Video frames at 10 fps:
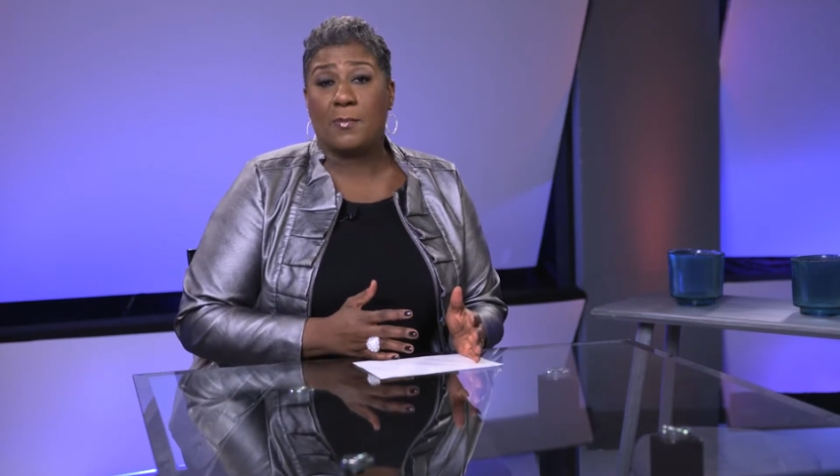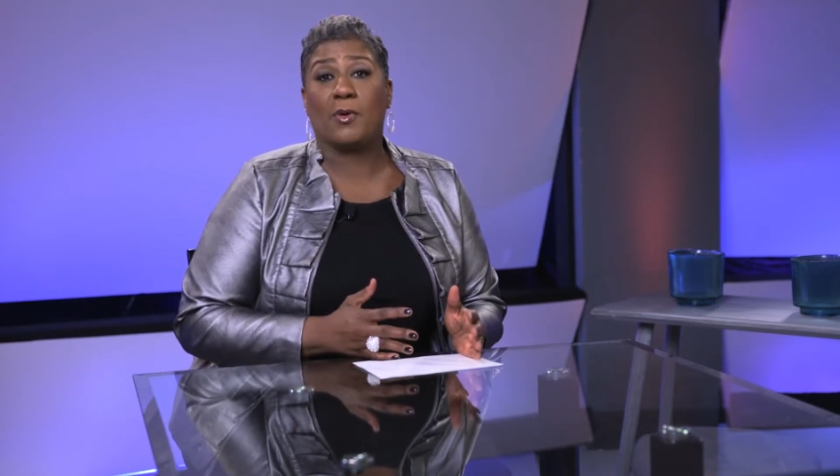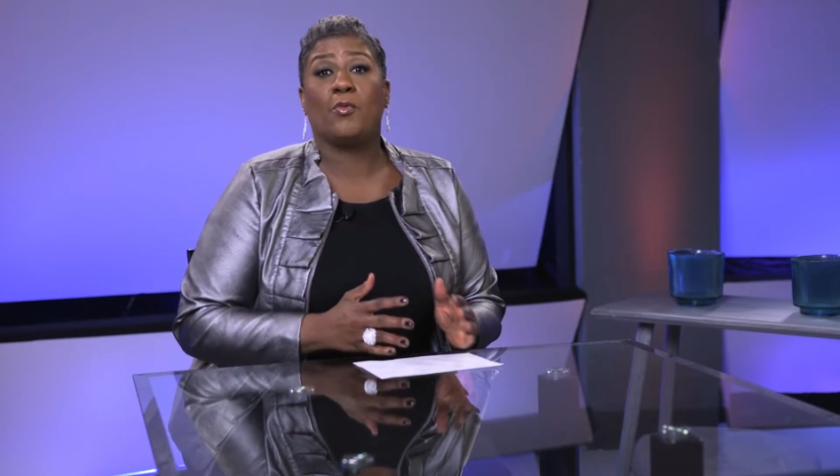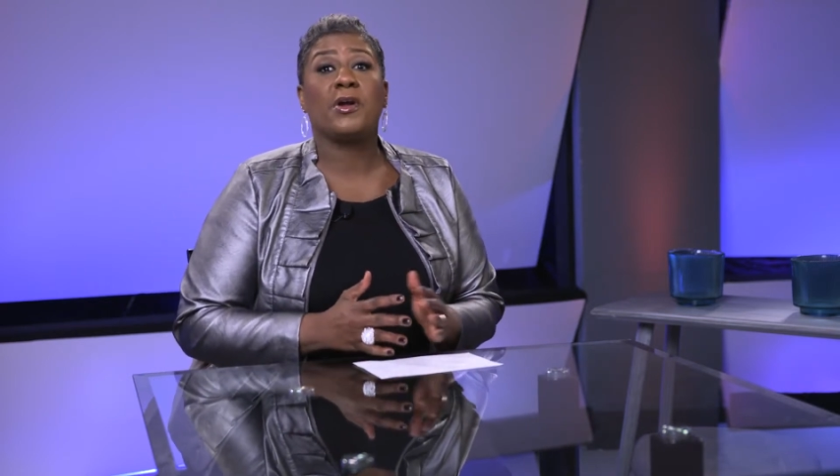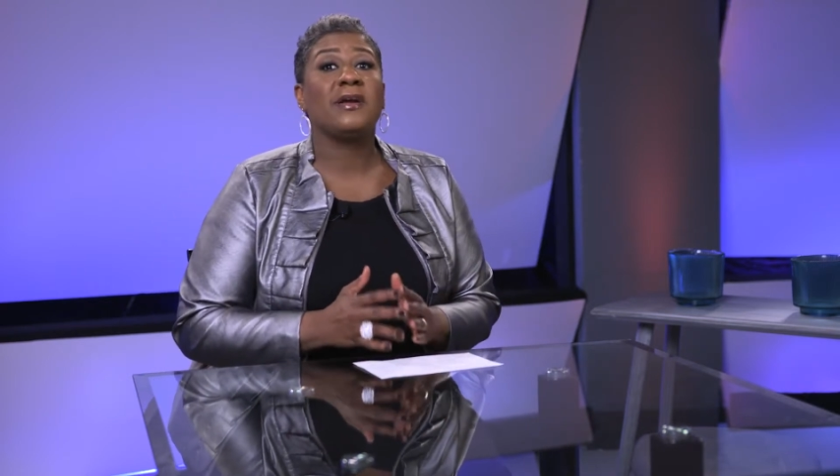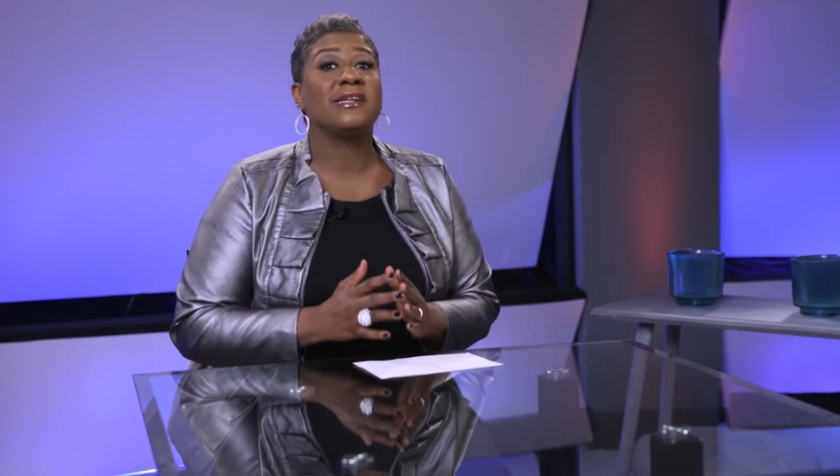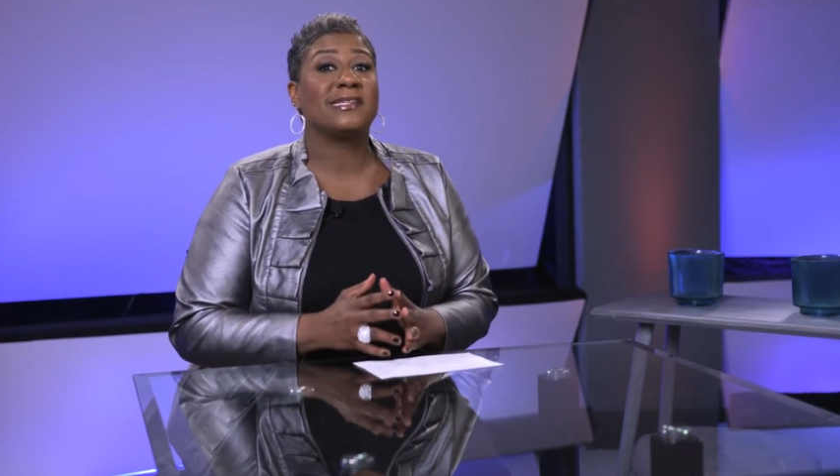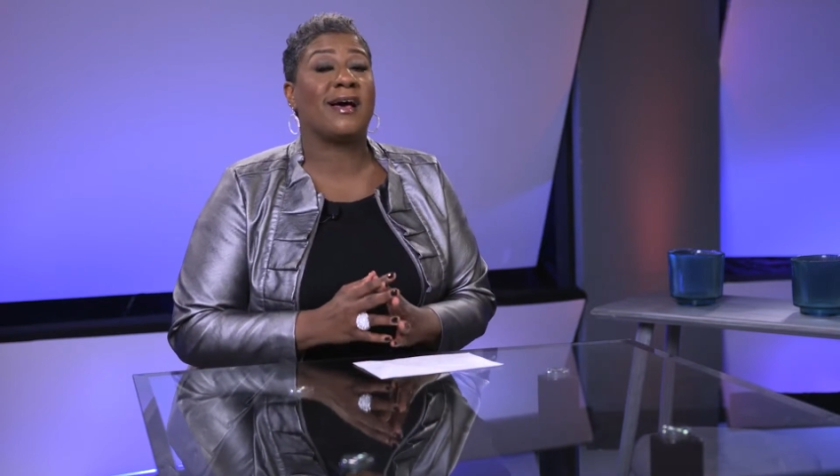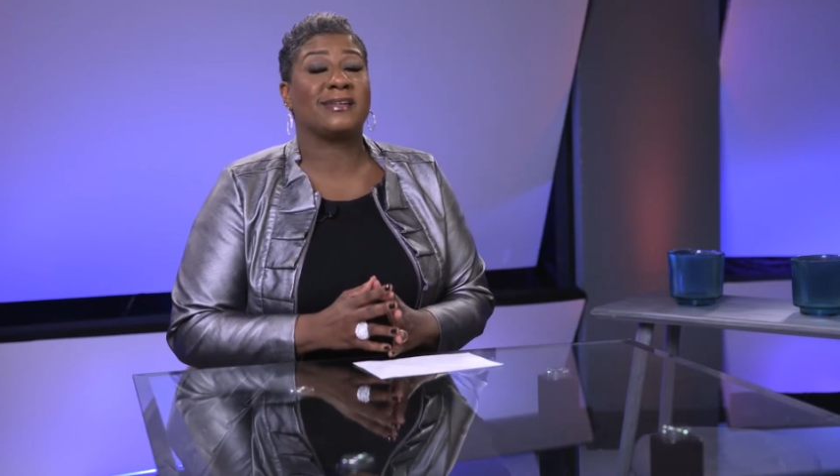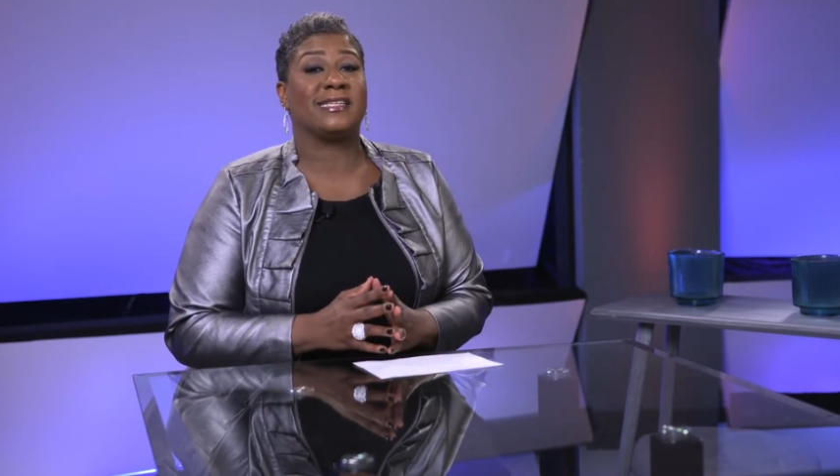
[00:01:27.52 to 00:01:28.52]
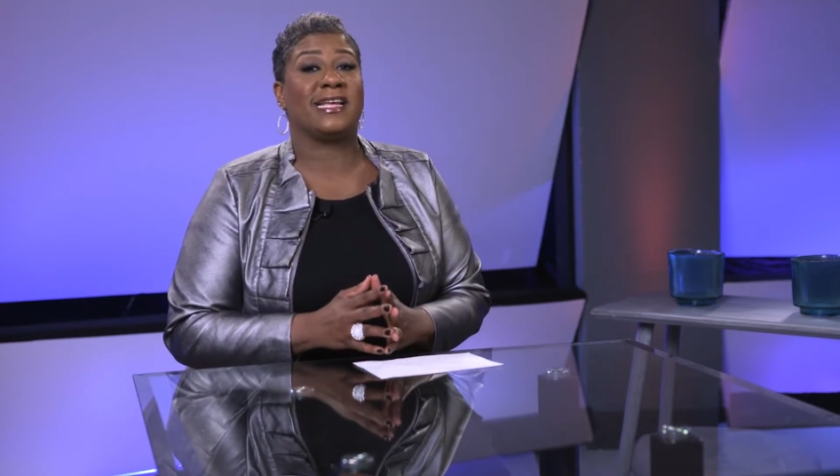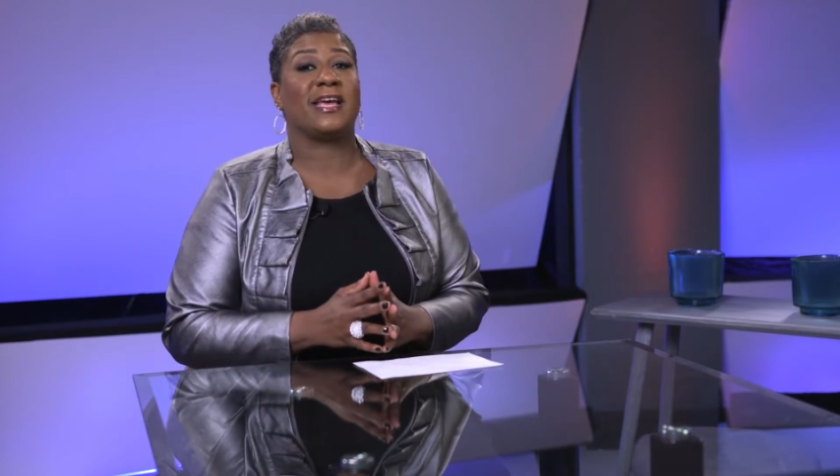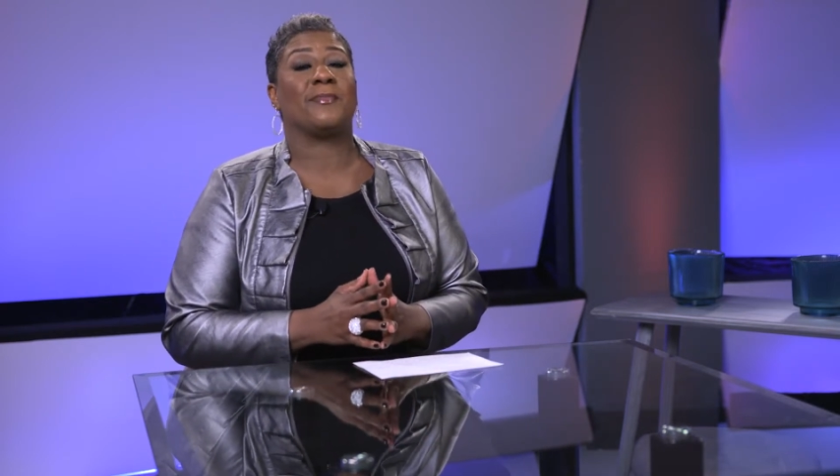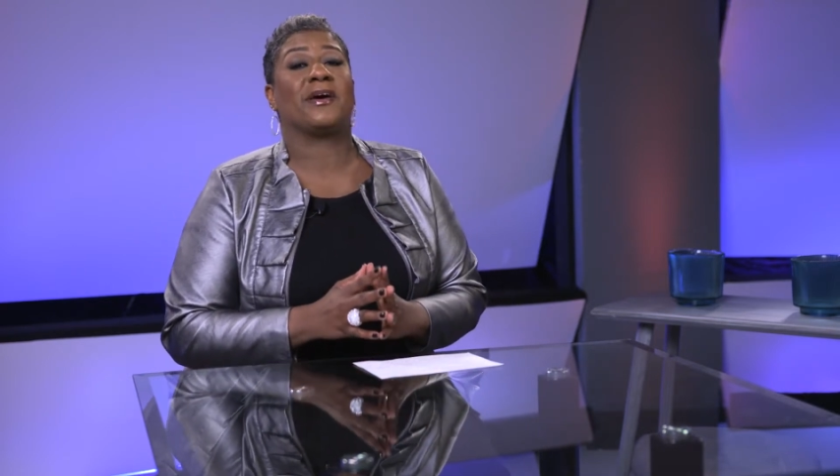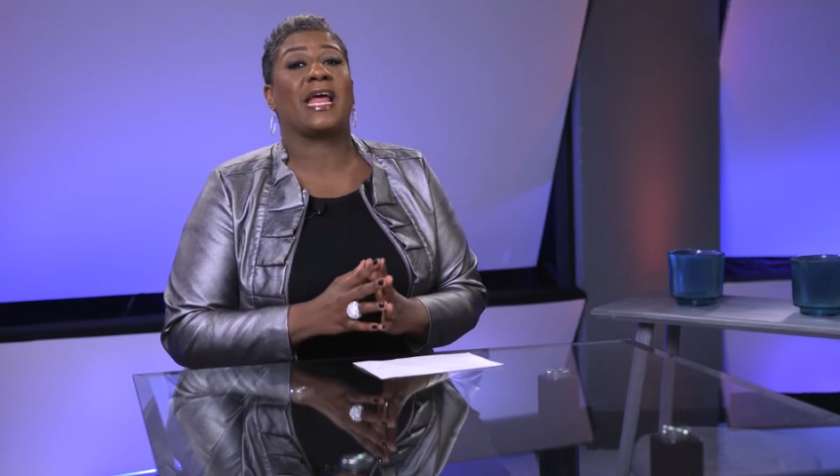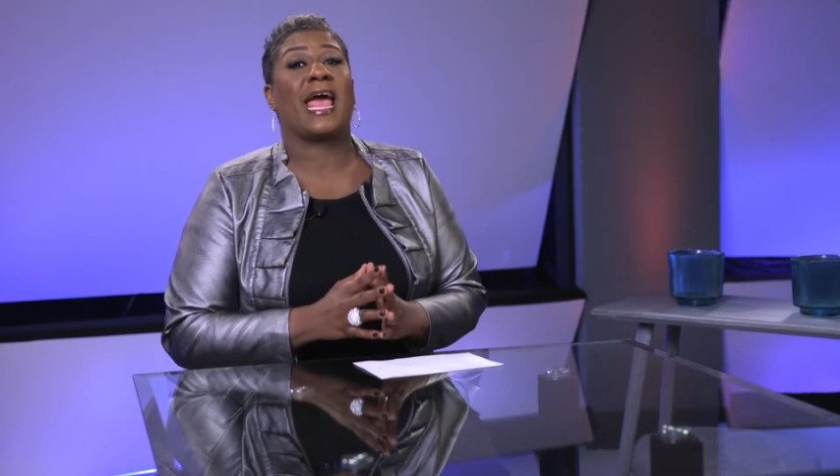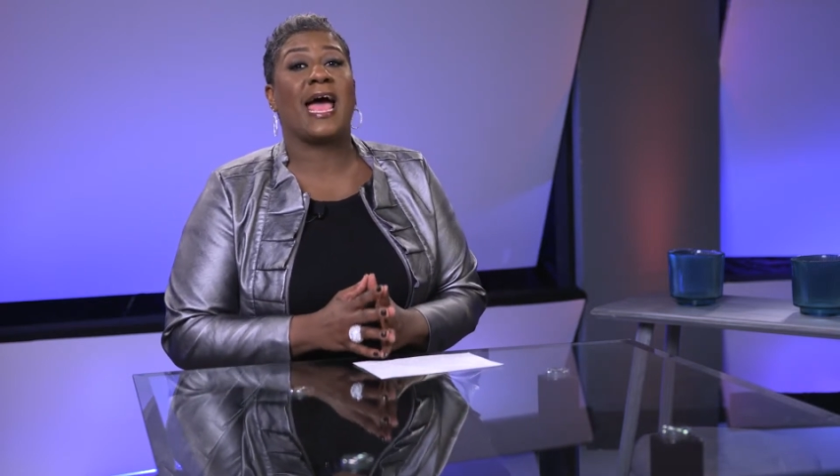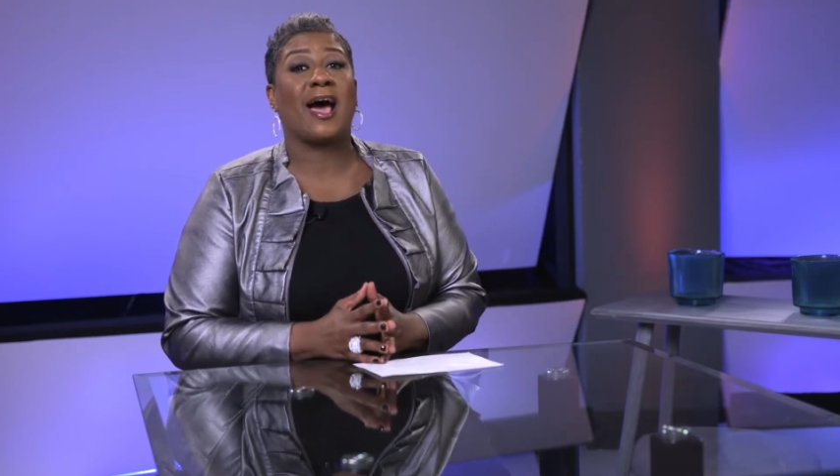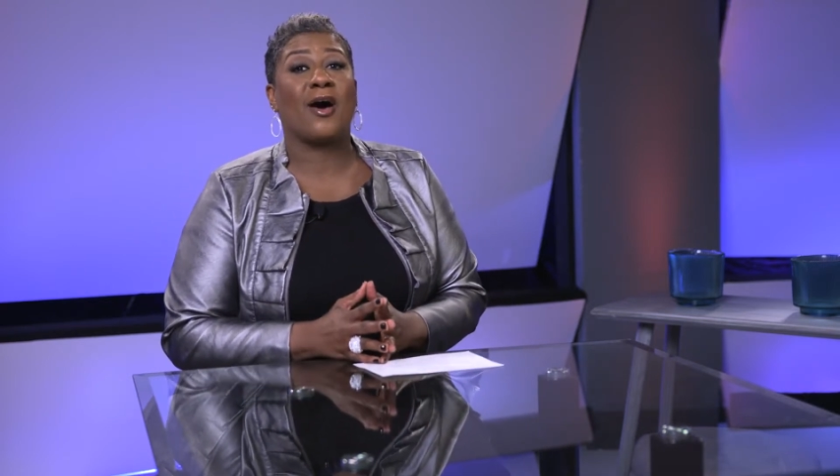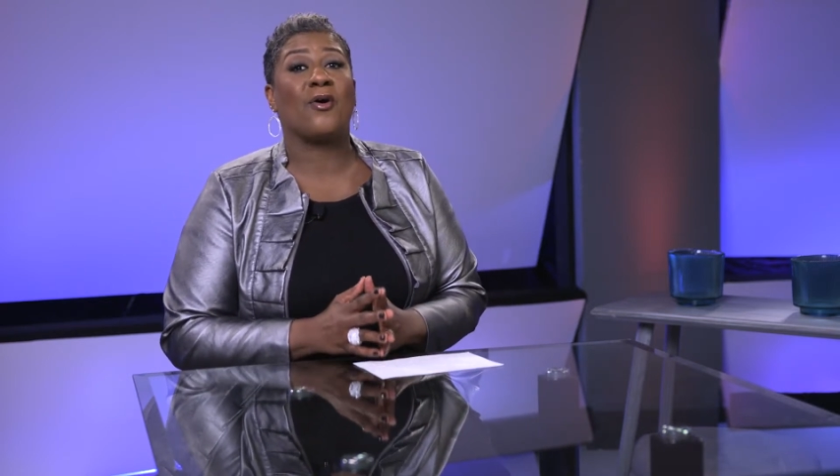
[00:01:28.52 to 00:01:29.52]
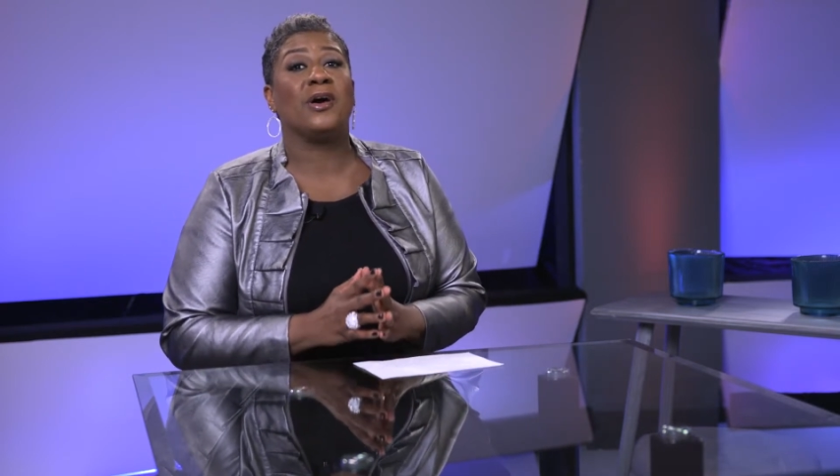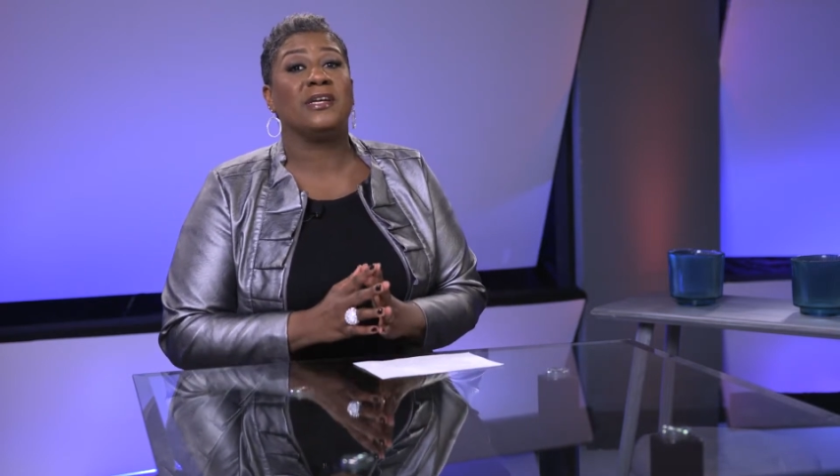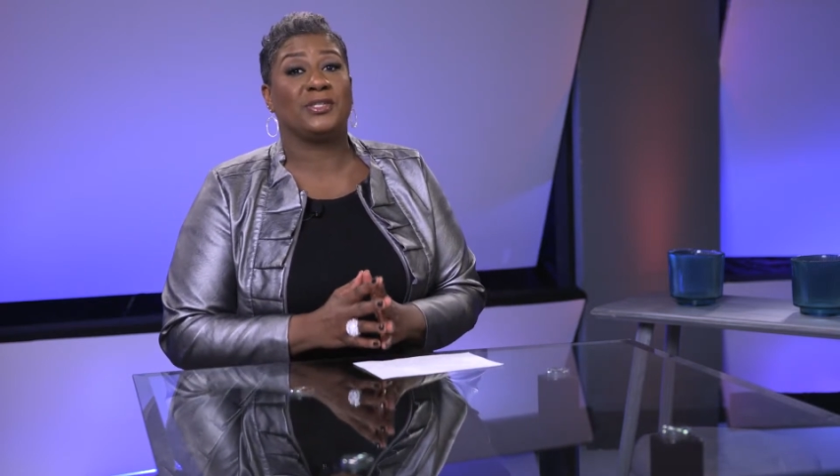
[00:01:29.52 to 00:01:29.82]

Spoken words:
But we're going to talk today about how